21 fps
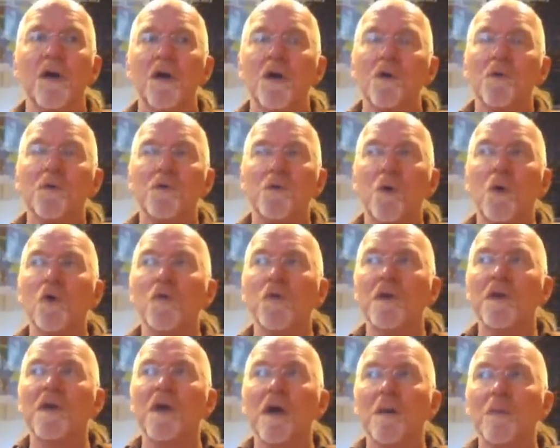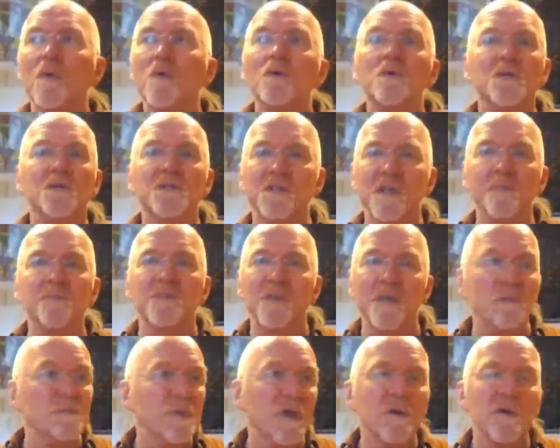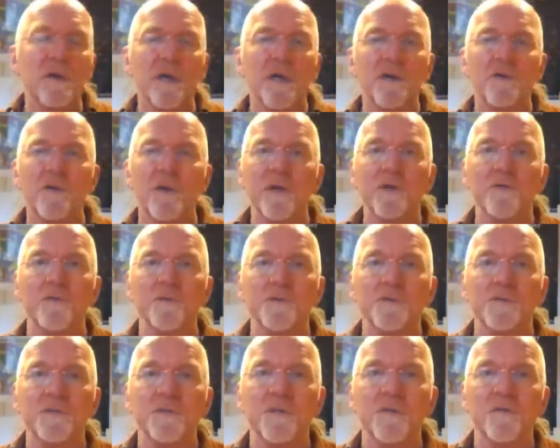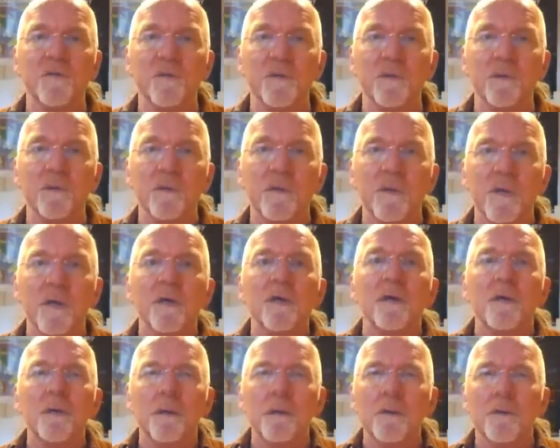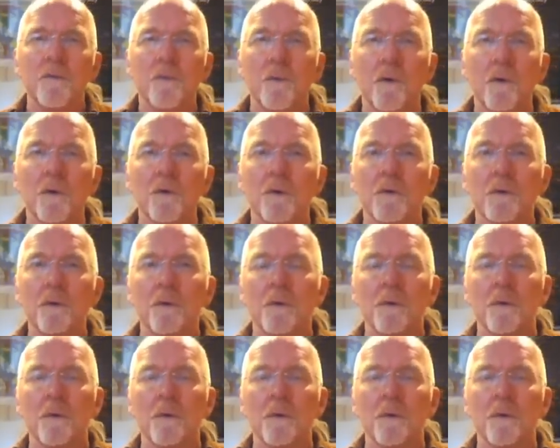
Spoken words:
who thought that come August, September, okay, Grand Cross is over. Wrong.